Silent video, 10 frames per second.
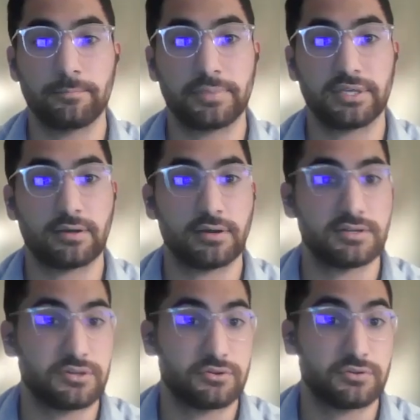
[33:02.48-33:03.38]

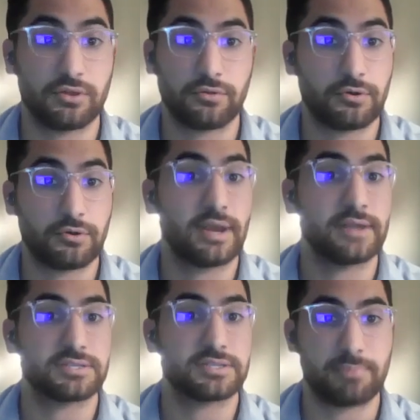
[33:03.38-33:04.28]
because their
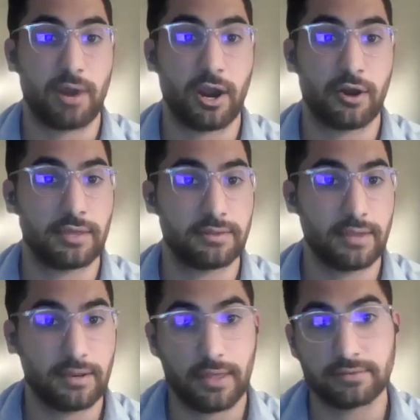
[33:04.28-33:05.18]
debt is expiring
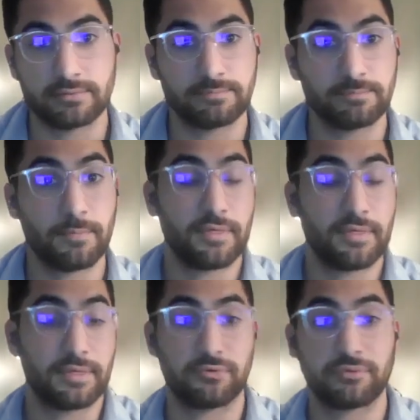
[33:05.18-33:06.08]
and
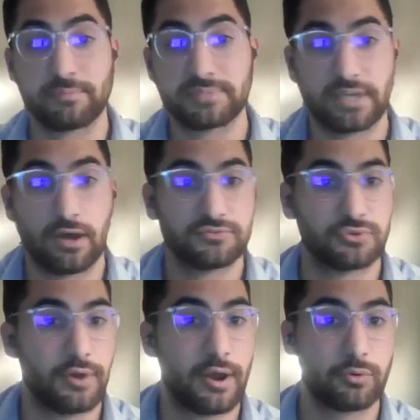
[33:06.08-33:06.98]
either themselves
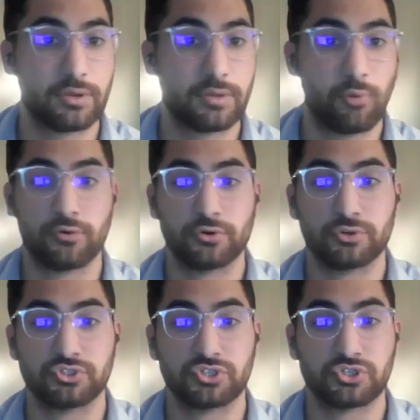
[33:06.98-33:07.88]
or their equity
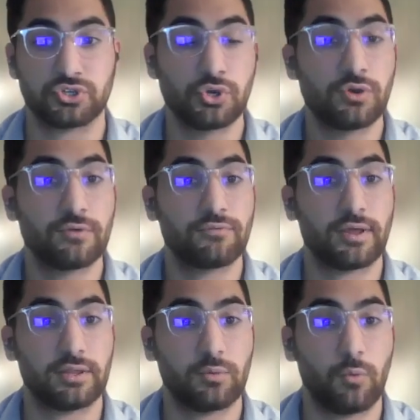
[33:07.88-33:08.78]
partners just
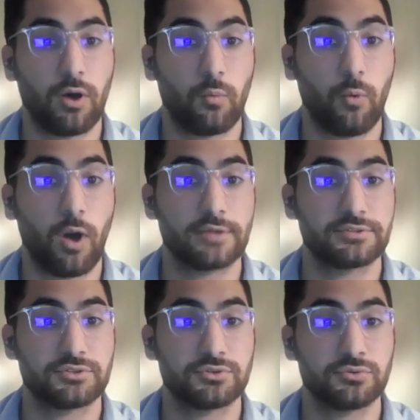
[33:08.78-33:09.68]
frankly don't want
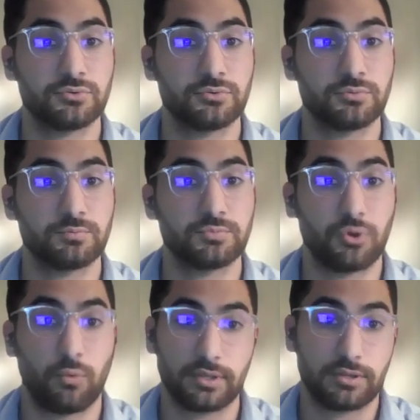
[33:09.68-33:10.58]
to
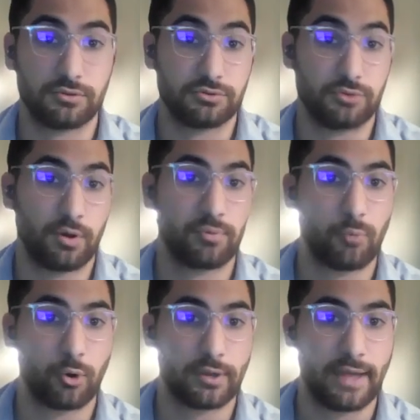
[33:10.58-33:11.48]
put
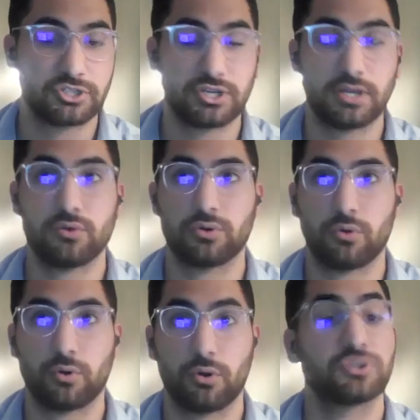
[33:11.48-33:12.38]
more cash in
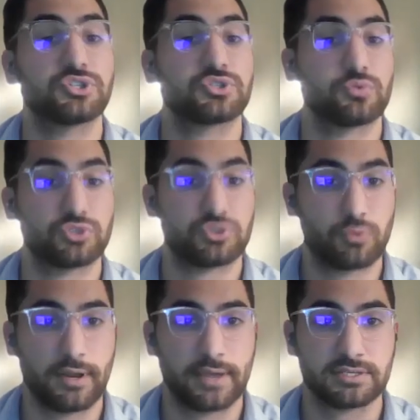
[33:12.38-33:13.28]
or just
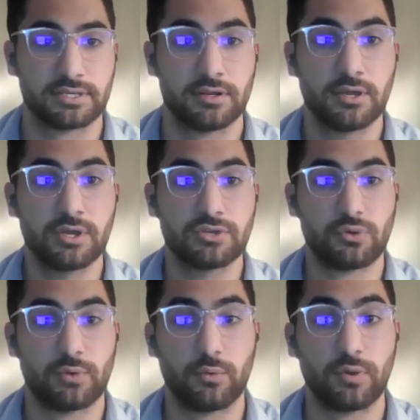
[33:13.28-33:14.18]
want to exit.
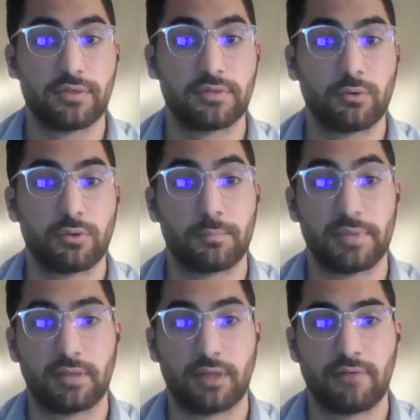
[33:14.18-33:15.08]
So we think there will
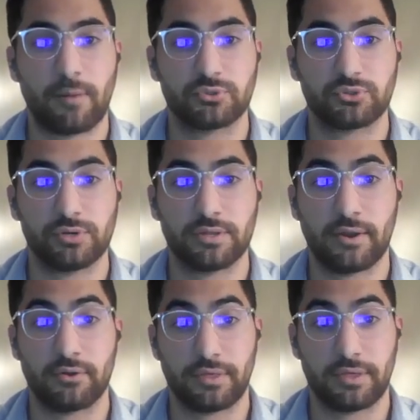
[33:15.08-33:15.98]
be a lot of opportunity there.